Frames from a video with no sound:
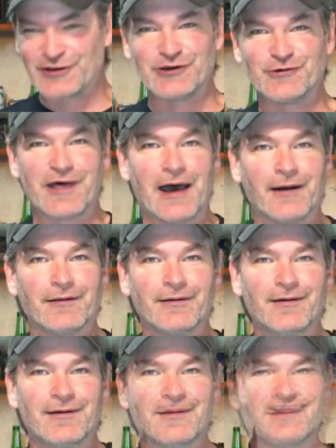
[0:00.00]
to do that.
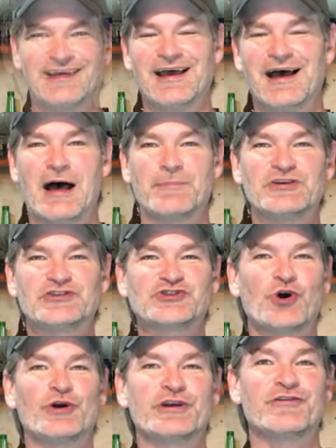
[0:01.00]
I'm just
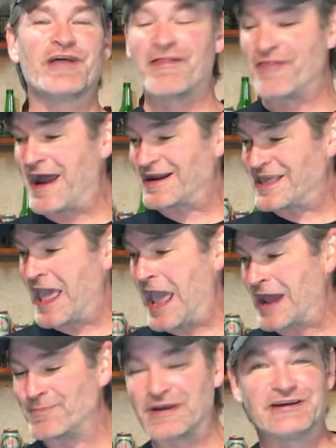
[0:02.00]
showing you that that
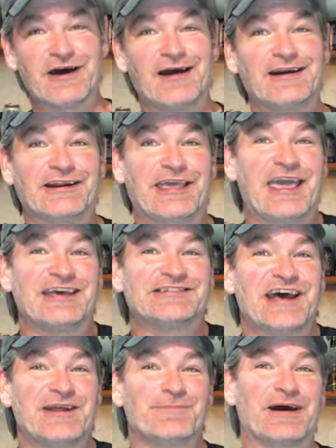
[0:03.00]
can be done in
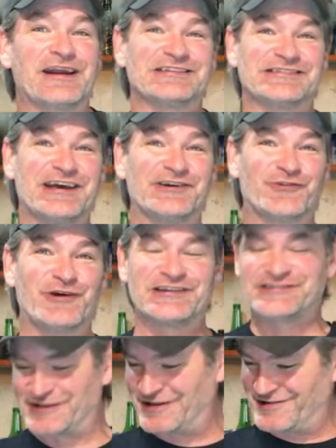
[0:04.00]
case anybody's
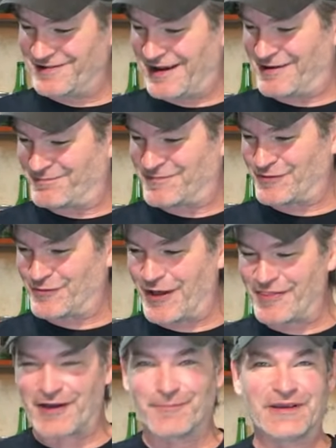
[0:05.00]
interested. I
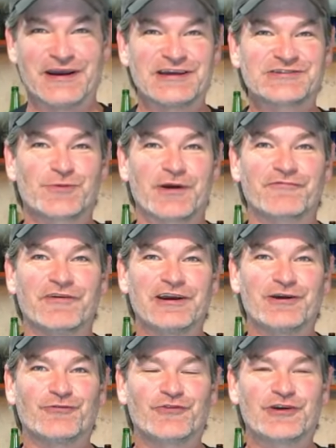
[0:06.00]
thought that would be a nice quick
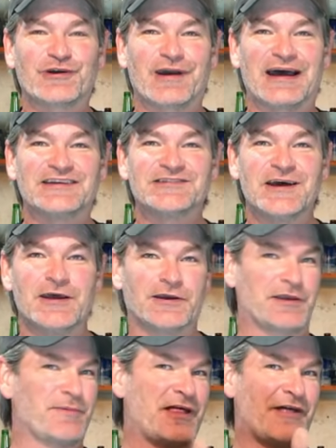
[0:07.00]
video for you guys.
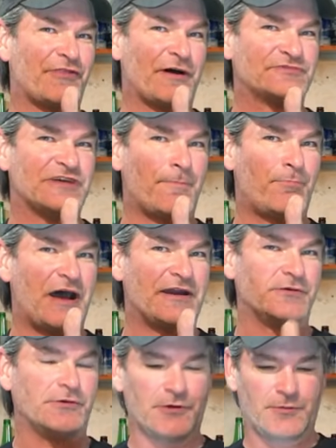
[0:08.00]
Give me that thumbs up
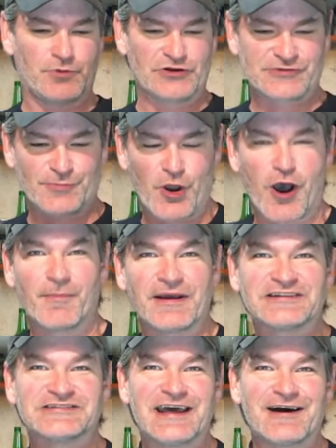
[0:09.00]
button. Put some
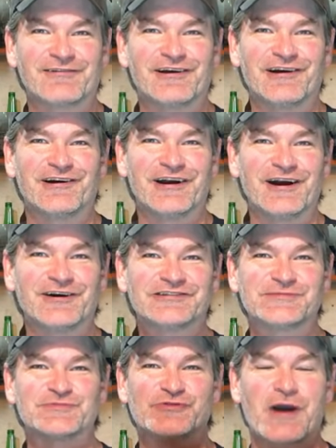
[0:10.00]
comments down under here.
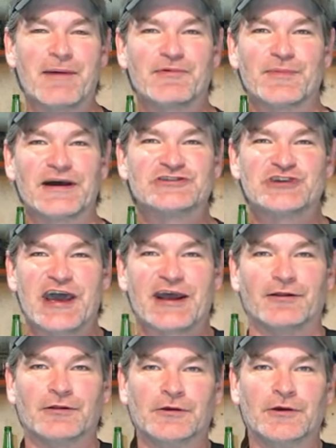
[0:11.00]
Subscribe to my
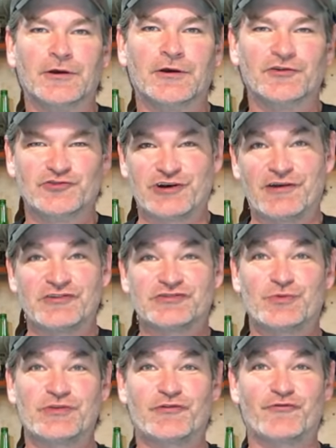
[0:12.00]
channel. Share
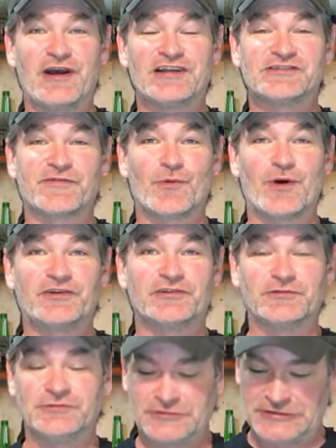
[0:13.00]
this with your friends if you want
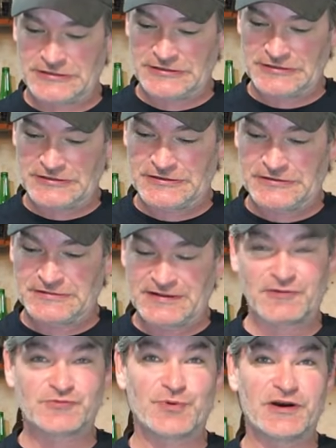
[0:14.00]
to.
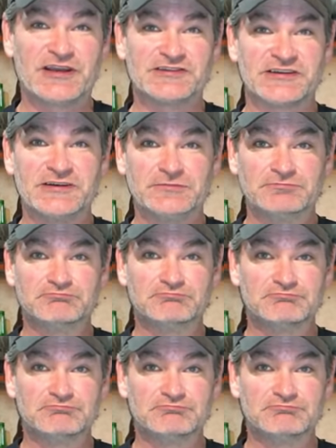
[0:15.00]
That was pretty easy.